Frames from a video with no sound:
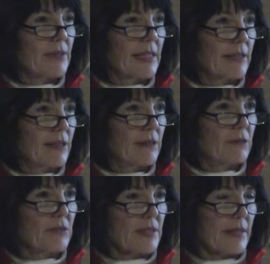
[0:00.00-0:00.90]
So we got
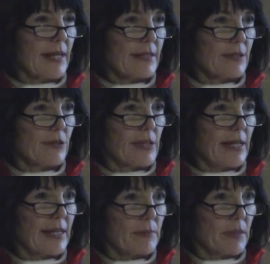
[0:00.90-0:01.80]
all Wisconsin
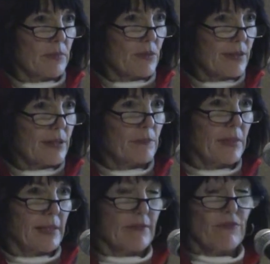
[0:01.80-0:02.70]
organic maple syrup and